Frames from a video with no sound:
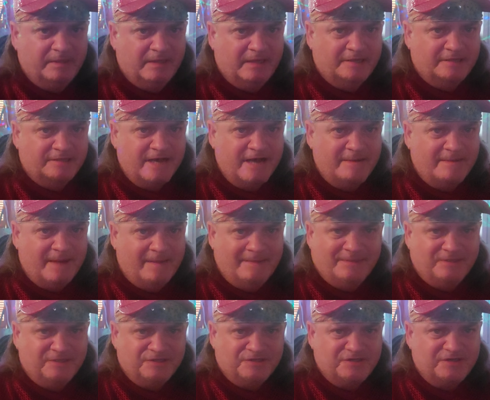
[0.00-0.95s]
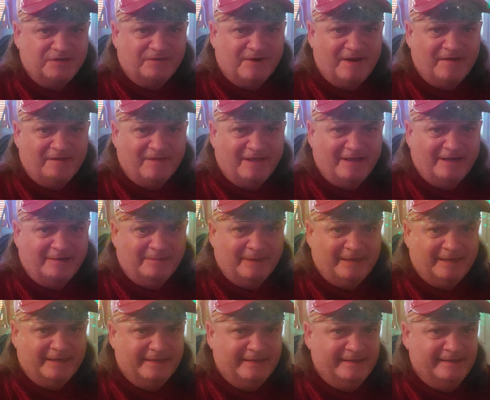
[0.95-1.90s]
a lot of time, just sitting around thinking
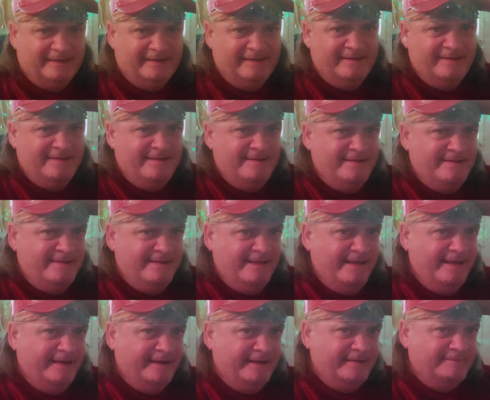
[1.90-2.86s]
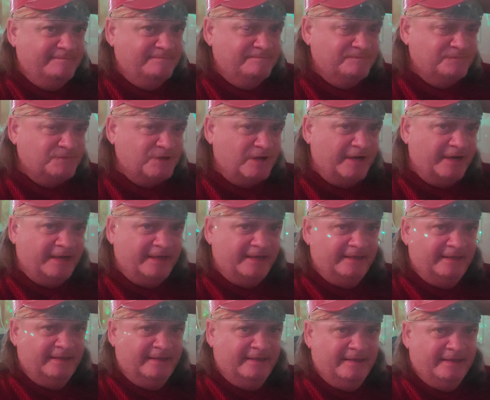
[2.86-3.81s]
about it, and trying to
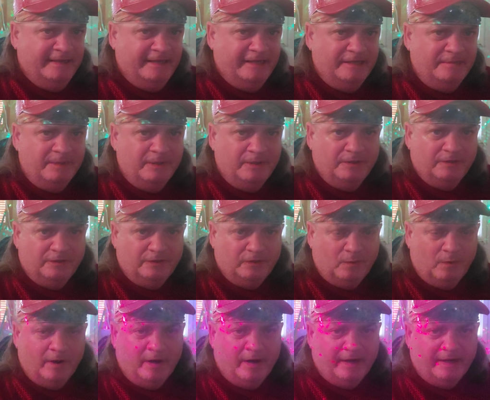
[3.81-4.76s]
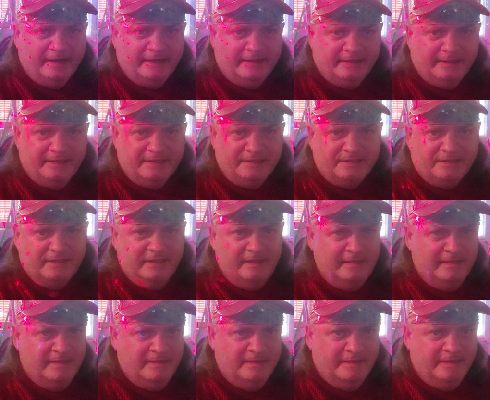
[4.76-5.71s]
get in the mood to where I can at least,
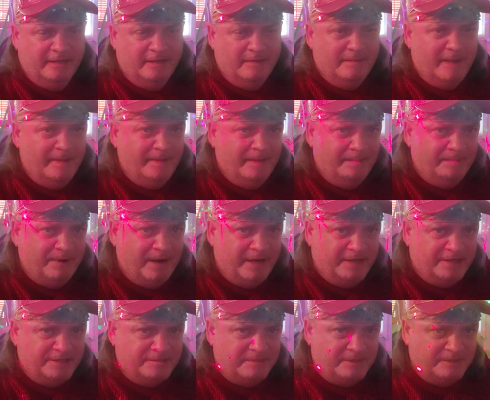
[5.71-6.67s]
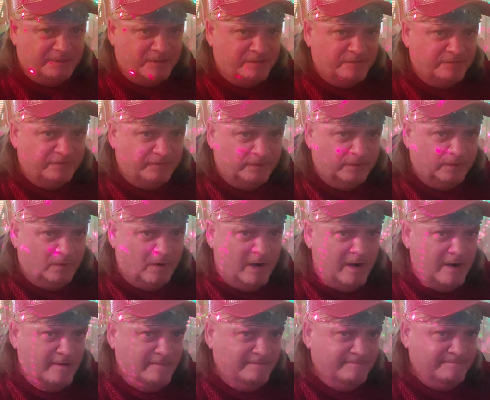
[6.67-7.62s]
maybe practice my drums for a little
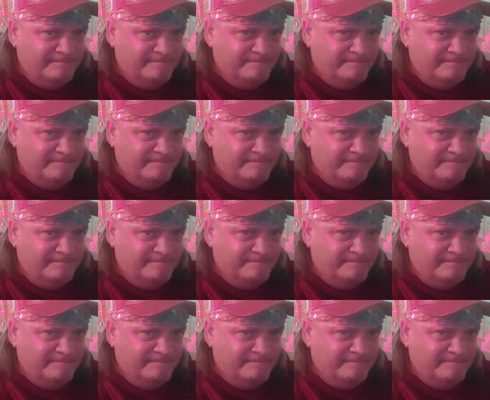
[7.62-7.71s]
while.